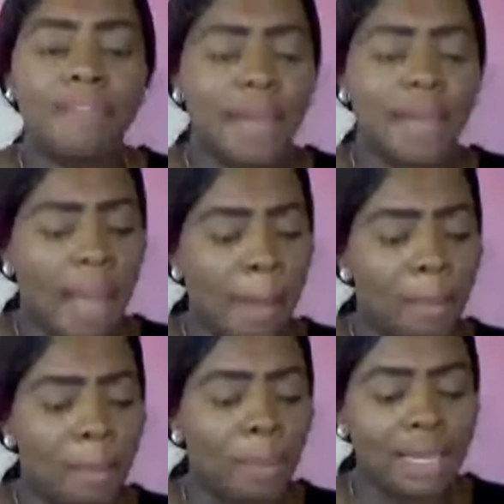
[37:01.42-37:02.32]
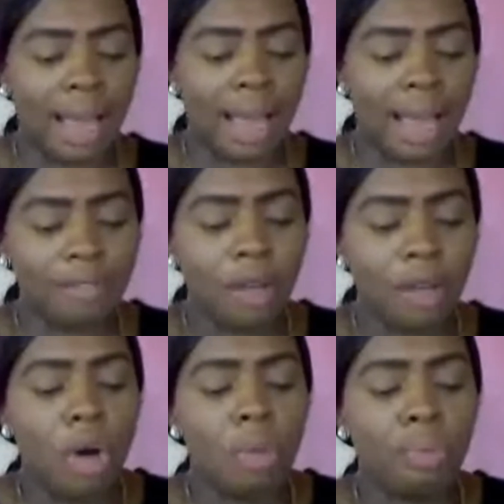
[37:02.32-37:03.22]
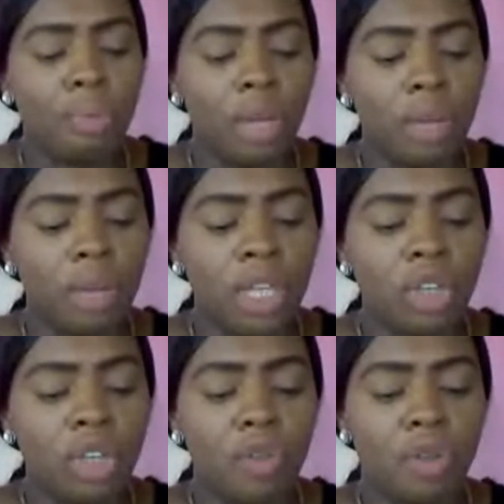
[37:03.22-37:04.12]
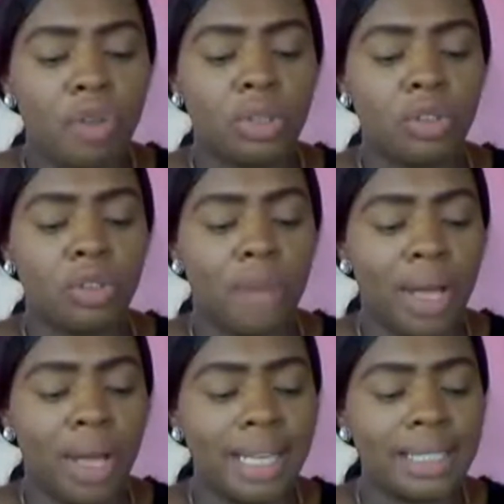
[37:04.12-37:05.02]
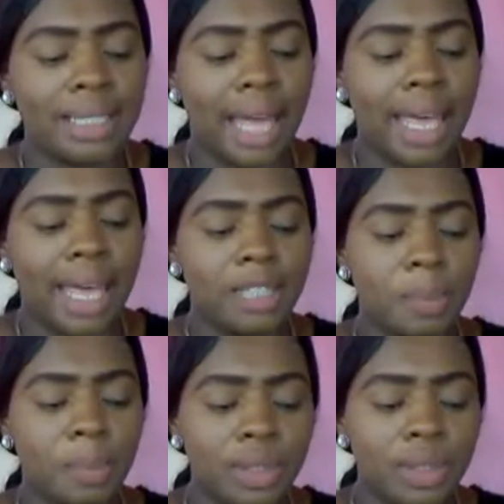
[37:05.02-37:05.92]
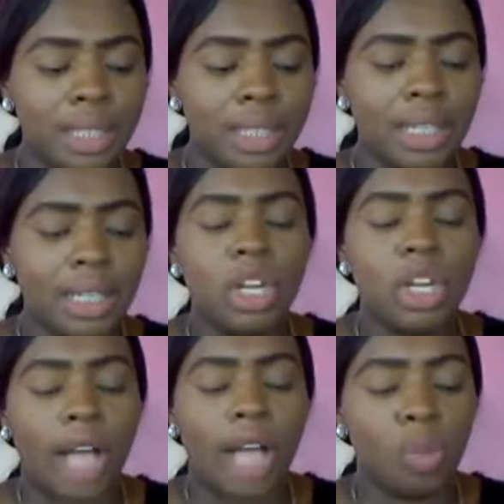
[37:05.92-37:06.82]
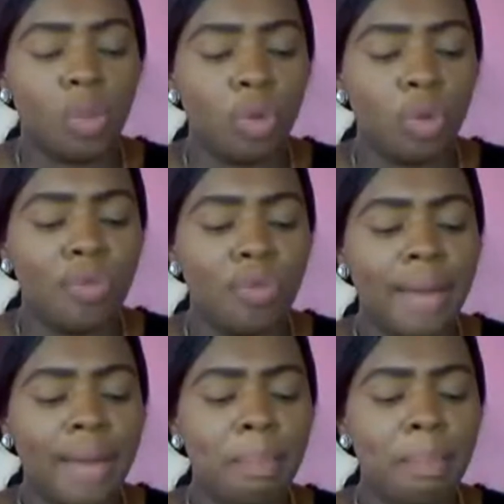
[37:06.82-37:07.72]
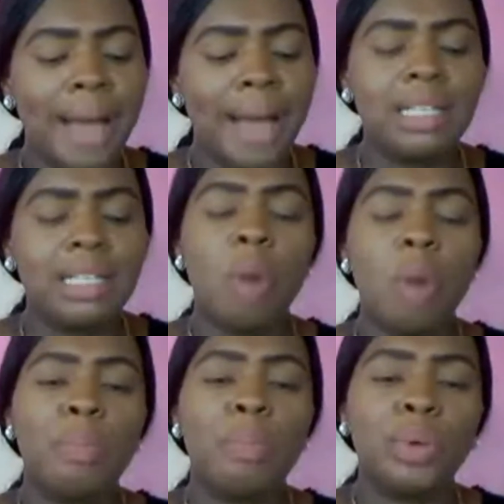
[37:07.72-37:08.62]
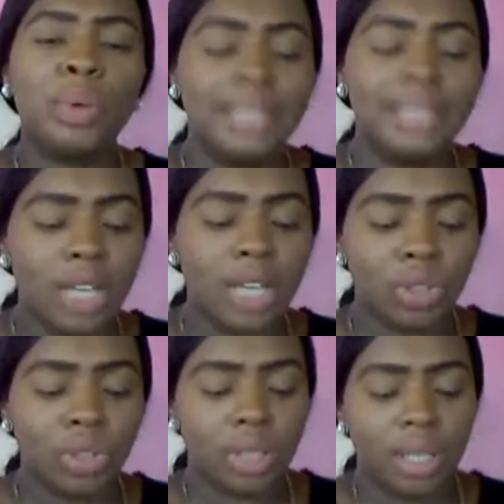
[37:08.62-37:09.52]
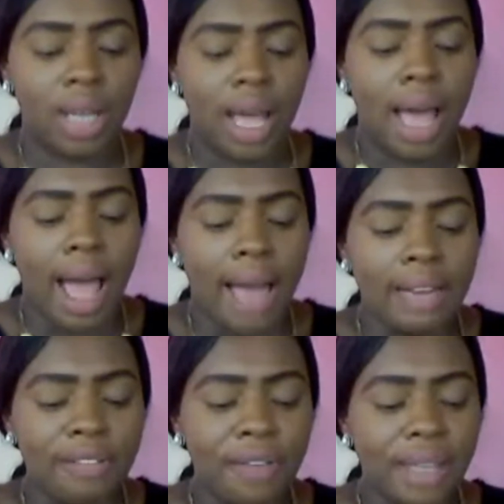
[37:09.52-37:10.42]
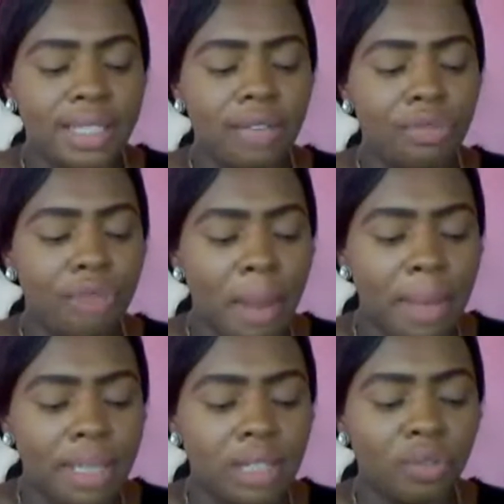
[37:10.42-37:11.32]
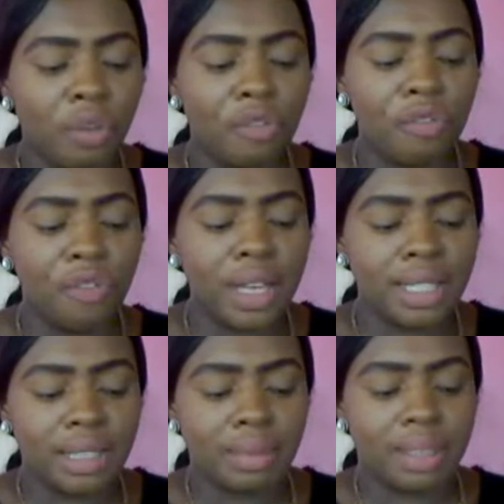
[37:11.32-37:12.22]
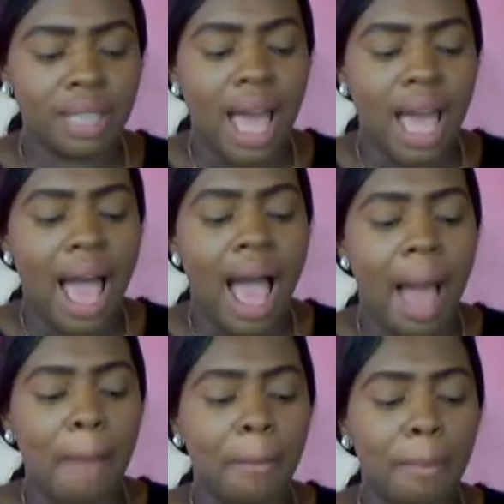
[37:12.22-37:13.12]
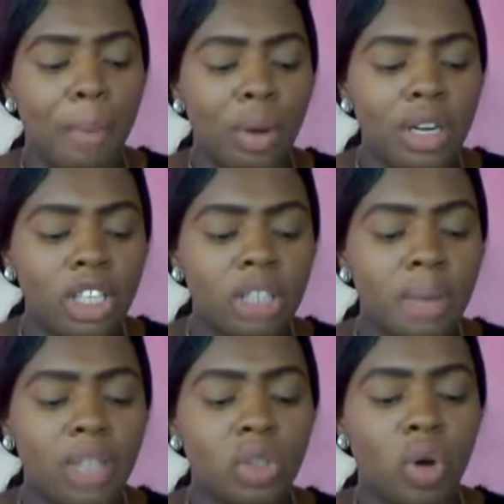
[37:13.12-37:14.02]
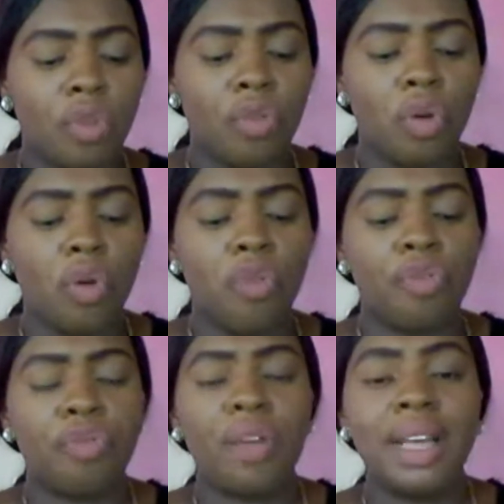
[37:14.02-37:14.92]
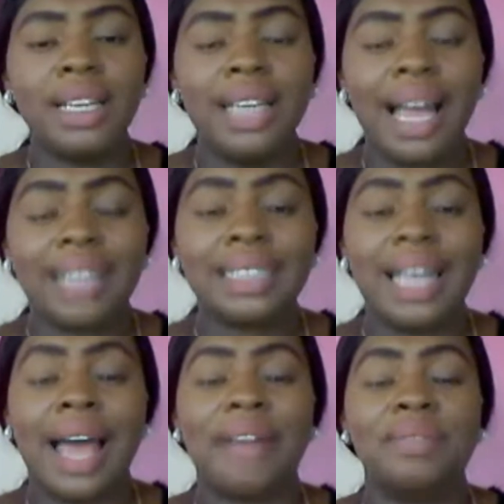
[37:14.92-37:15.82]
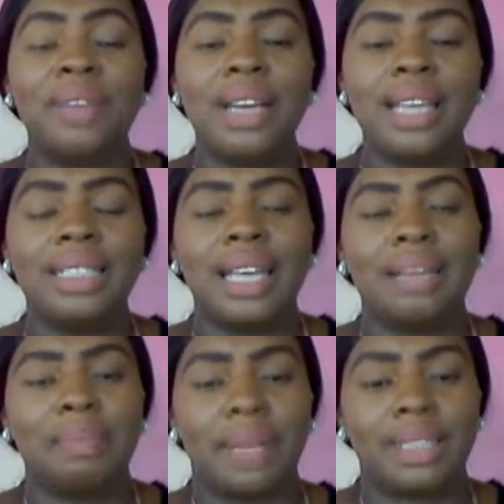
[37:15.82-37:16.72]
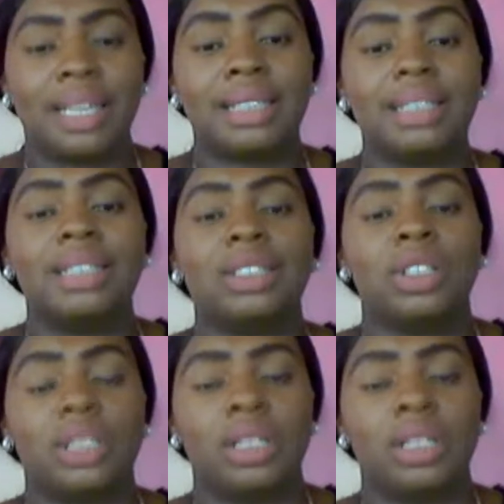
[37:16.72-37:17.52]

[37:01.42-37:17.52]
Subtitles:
and public life, prohibit all forms of violence against persons, and to provide maximum protection and effective remedies for victims and punishment of offenders and related matters. This is just